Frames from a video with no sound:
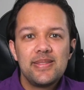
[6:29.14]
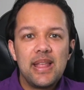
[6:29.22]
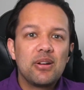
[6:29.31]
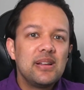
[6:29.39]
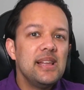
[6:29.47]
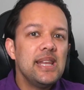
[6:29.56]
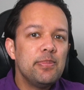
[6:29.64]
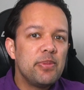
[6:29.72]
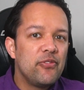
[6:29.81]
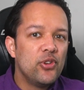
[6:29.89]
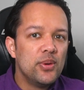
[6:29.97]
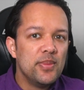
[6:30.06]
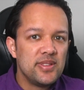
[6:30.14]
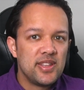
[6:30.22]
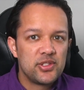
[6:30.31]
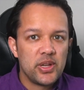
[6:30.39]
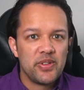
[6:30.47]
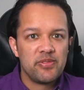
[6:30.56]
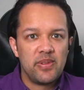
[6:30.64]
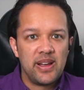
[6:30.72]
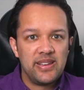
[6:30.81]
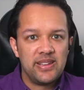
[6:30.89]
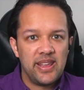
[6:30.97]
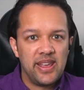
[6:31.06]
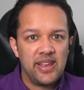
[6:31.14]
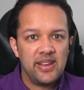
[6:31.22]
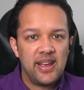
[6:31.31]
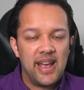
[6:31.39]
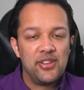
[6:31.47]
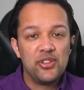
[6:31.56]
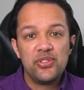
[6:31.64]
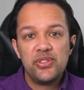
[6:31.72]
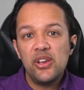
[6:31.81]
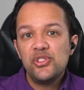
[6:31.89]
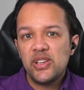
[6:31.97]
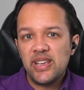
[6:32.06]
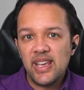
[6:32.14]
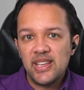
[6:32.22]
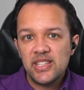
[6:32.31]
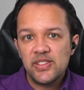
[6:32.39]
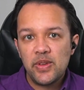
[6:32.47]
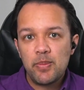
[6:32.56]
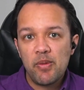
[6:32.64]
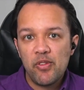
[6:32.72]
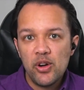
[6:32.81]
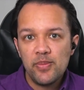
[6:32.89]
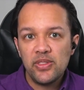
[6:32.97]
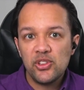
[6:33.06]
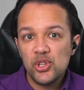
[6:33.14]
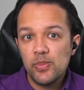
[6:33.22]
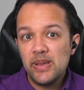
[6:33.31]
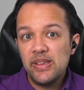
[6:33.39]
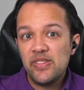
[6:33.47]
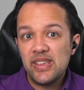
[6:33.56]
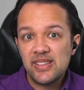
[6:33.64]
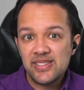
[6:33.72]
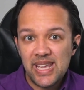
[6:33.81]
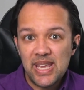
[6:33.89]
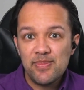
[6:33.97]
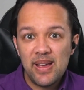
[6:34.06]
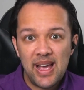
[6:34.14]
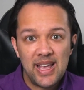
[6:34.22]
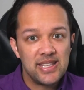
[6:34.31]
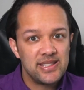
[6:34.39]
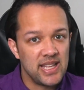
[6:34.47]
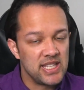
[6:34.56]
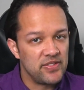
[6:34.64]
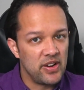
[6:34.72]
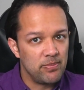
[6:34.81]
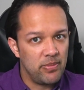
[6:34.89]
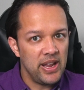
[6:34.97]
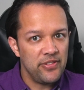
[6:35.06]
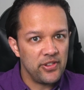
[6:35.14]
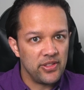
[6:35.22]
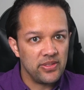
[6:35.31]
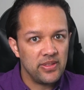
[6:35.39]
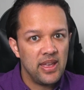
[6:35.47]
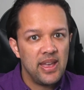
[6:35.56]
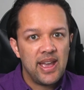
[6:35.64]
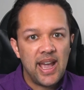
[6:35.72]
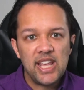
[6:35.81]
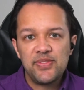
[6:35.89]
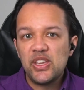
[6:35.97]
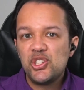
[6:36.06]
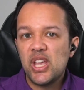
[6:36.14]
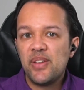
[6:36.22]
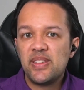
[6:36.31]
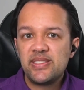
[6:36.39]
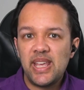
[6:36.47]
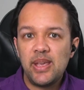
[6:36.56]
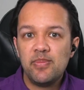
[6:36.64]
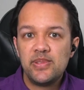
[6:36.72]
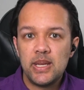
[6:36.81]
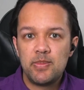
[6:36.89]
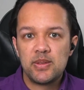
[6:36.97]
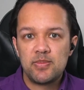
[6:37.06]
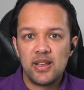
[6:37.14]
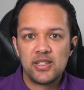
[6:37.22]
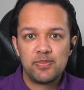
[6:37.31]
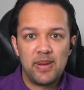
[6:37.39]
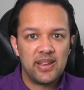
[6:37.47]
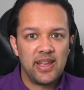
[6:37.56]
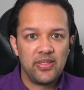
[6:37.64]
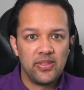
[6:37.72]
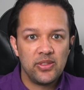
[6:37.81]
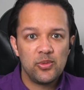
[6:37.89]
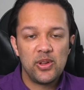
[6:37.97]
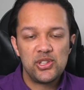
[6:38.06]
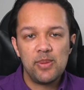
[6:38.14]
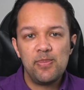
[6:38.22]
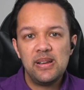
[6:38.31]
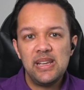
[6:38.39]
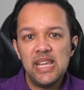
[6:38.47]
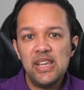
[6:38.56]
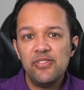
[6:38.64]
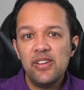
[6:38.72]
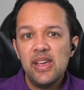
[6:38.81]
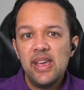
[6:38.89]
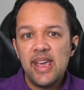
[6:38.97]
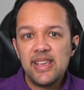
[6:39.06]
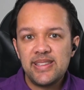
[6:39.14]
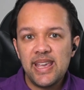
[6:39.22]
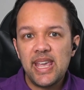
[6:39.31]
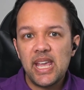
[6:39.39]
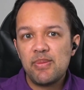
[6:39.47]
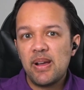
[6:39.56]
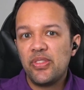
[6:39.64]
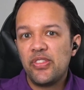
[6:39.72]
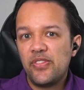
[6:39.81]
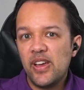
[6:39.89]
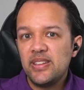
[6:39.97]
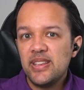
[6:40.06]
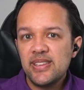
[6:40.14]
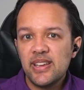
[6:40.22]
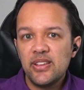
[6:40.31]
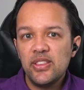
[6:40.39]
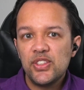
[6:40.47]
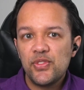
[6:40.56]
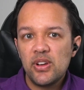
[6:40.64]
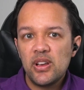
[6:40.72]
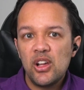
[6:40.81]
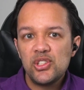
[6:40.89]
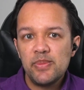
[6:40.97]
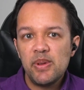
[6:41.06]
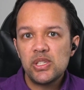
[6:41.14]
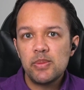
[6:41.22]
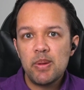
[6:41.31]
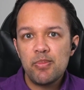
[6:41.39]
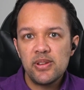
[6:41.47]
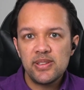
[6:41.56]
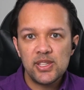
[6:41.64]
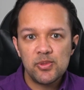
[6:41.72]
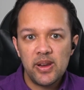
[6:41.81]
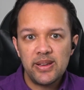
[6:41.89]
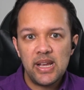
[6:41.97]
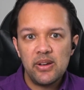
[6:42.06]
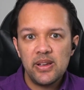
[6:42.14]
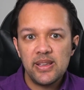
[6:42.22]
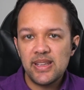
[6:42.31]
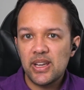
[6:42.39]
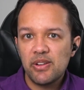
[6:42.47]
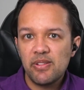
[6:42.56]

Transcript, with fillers: Now clearly performance is top of mind here, and on Node.js, the performance should be the same as TensorFlow Python, as they share the same C++ backend, which I believe is taking around 30 seconds for a large image to be processed right now, is that